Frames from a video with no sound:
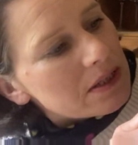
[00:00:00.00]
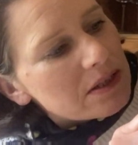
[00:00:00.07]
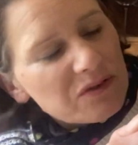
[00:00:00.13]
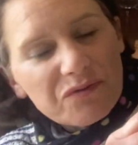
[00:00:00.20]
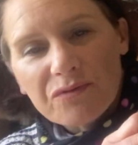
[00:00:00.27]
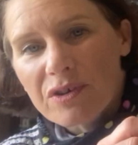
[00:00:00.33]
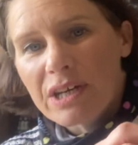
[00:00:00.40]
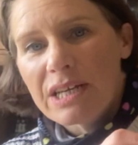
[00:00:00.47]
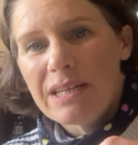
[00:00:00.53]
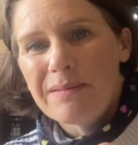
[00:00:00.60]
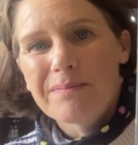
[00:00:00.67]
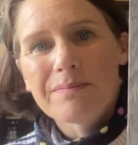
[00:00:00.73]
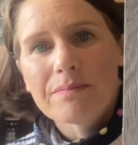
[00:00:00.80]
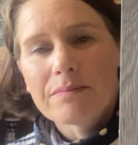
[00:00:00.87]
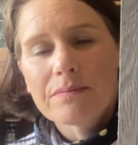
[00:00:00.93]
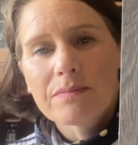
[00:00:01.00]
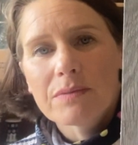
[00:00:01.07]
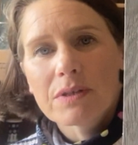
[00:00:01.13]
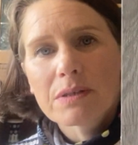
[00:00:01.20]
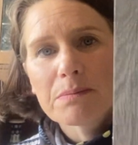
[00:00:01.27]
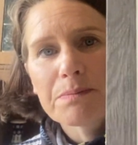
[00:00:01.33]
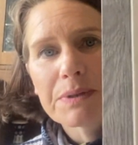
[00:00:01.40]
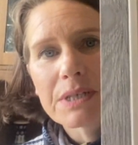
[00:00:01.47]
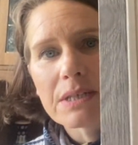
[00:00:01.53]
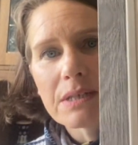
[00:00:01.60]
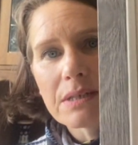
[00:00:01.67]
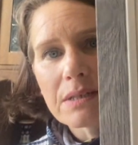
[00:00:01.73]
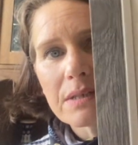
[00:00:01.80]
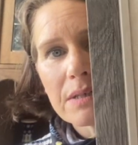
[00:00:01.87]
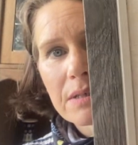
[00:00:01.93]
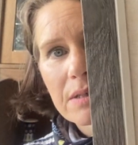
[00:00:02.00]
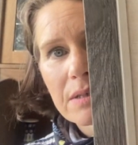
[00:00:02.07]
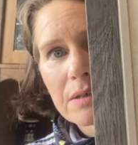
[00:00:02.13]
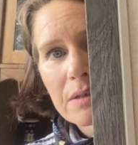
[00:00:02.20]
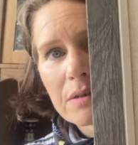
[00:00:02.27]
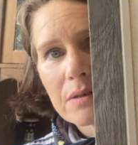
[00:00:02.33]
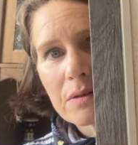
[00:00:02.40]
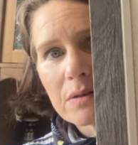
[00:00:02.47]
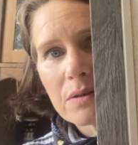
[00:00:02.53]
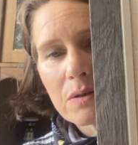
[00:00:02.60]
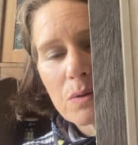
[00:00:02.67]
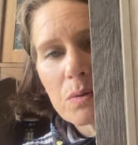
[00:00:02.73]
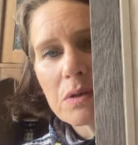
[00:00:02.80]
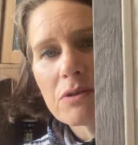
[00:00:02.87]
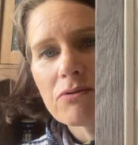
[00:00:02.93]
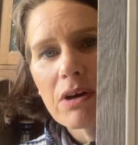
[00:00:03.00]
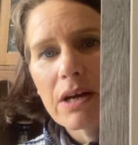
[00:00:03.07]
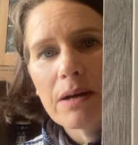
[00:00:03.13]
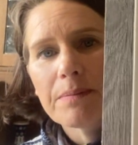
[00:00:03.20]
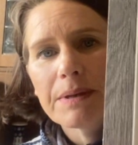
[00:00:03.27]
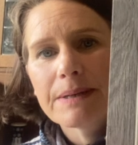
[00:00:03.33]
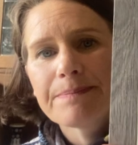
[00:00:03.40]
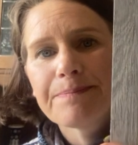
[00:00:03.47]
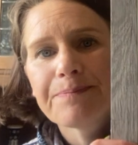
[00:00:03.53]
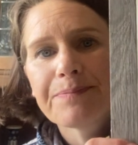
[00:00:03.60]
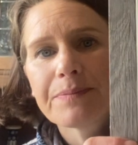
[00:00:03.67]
frame because it's quite grey up there.